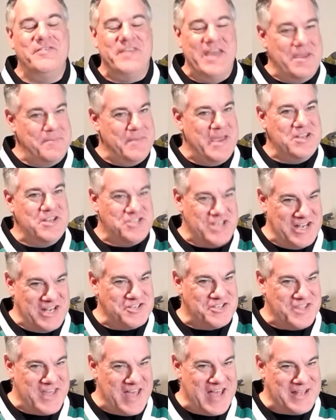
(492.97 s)
They may
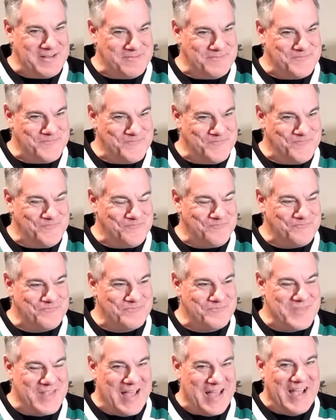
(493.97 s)
change that.
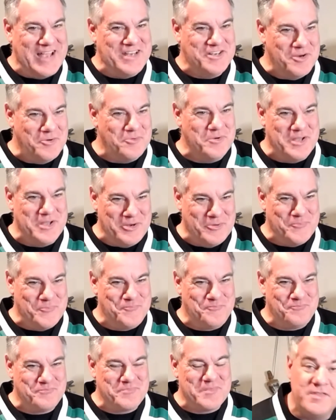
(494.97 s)
I don't know.
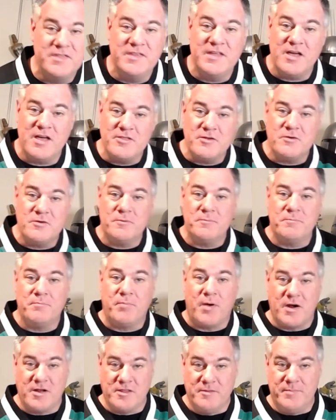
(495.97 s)
The other
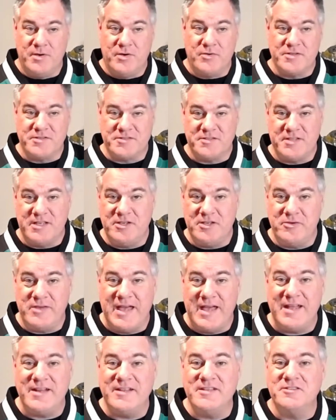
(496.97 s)
part of the bonus that you
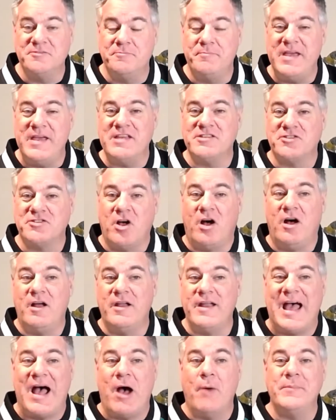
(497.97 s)
get is based
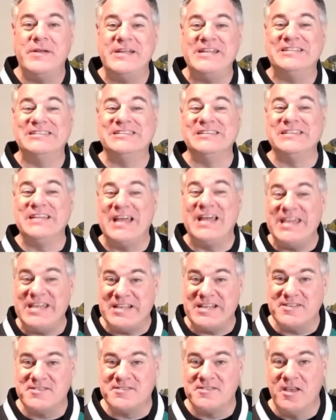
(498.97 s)
on how many
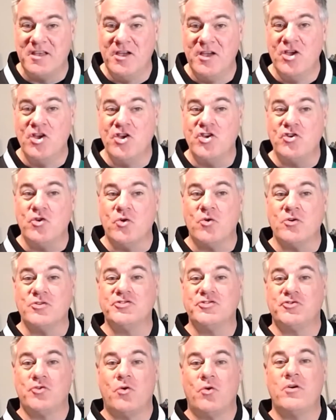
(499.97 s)
likes your
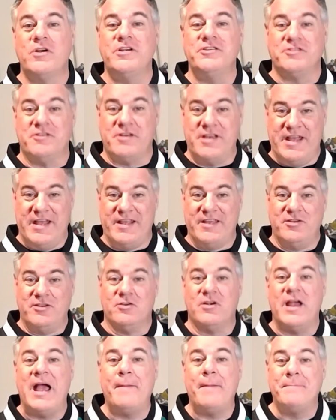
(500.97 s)
stories are getting,
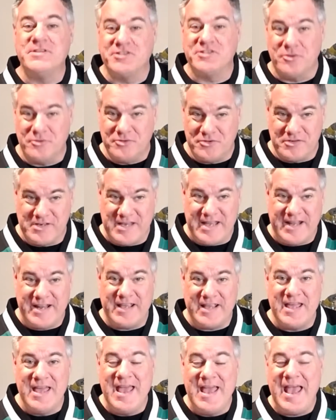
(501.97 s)
your episodes are
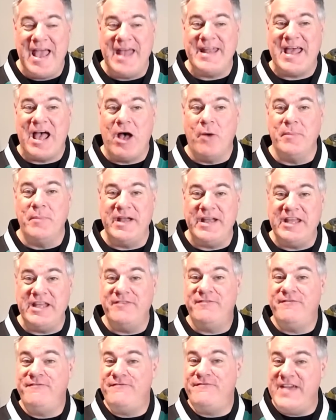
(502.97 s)
getting, and how
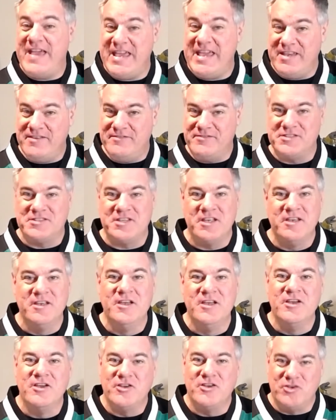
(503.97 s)
many faves
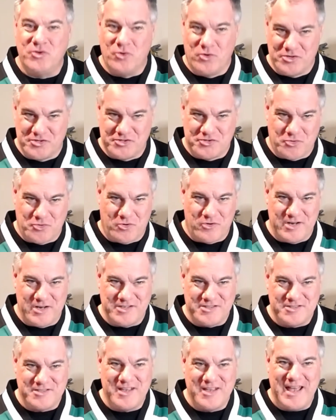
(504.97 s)
your
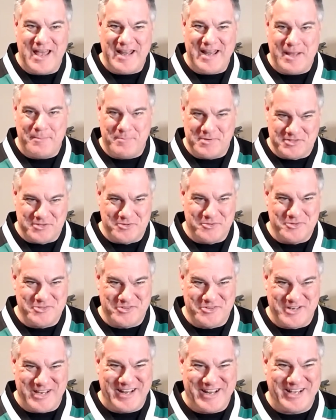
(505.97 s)
stories and
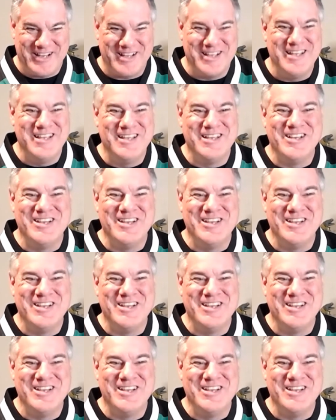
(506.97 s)
episodes are getting.